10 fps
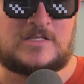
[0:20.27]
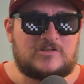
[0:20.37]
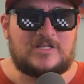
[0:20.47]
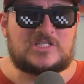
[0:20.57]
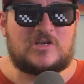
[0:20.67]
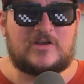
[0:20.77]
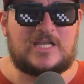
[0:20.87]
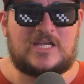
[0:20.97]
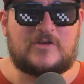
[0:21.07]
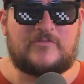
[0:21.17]
So let's start
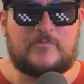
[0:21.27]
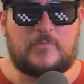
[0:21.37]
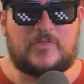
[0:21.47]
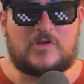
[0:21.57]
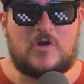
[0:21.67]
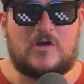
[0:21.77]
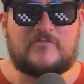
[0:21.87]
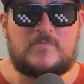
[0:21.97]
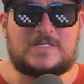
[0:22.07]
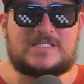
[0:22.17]
here with a
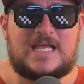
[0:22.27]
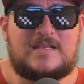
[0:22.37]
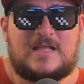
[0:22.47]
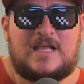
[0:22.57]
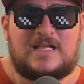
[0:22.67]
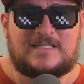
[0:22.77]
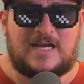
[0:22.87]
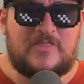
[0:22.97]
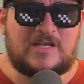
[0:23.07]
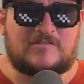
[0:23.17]
card from a set
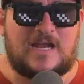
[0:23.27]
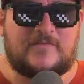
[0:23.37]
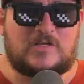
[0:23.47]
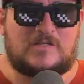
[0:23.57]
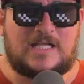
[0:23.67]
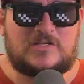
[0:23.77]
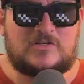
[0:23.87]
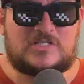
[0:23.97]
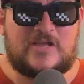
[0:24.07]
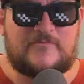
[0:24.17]
that I think a lot of
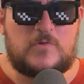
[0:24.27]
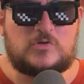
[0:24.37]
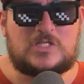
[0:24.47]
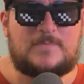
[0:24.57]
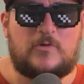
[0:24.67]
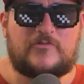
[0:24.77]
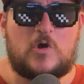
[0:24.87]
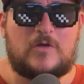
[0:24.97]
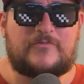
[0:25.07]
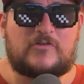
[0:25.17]
collectors have mostly moved
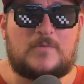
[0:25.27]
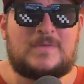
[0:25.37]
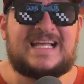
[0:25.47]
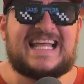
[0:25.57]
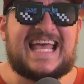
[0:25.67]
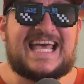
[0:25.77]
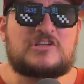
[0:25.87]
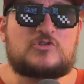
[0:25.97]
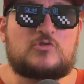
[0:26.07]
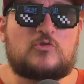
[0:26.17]
on from,
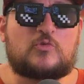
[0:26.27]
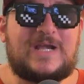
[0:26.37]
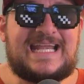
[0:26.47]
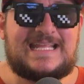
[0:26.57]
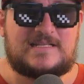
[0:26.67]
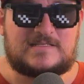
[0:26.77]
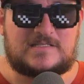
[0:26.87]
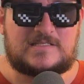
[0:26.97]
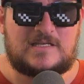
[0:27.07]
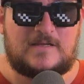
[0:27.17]
Astral
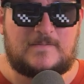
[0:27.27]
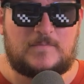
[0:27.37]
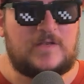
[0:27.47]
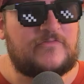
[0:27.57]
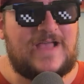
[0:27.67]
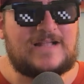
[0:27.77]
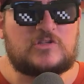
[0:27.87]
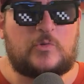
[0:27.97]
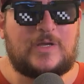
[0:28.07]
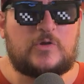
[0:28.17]
Radiance. In
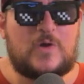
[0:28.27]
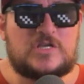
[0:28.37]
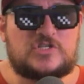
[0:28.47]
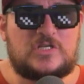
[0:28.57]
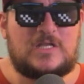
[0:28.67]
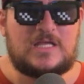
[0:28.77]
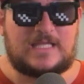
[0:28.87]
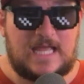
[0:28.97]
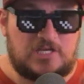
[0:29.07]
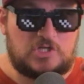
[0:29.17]
fact, quick question,
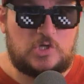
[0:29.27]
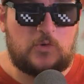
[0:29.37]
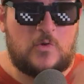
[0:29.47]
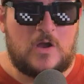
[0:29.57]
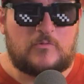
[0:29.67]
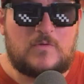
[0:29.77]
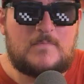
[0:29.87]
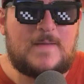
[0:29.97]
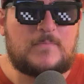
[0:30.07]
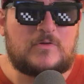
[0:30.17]
can you
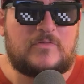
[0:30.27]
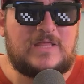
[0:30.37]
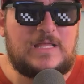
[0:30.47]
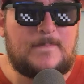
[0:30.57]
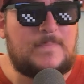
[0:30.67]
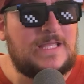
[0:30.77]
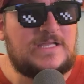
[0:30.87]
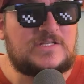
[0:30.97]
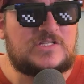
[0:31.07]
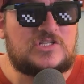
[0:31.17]
remember the
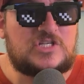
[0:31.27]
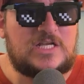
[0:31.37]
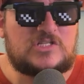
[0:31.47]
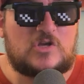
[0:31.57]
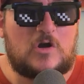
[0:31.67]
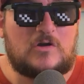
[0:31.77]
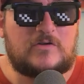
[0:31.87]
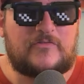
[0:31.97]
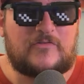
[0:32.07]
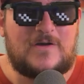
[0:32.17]
biggest chase
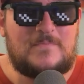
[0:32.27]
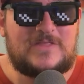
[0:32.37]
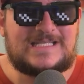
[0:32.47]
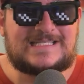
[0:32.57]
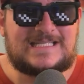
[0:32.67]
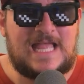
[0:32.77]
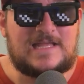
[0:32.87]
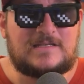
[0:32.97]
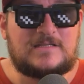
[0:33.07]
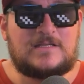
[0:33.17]
card from this set?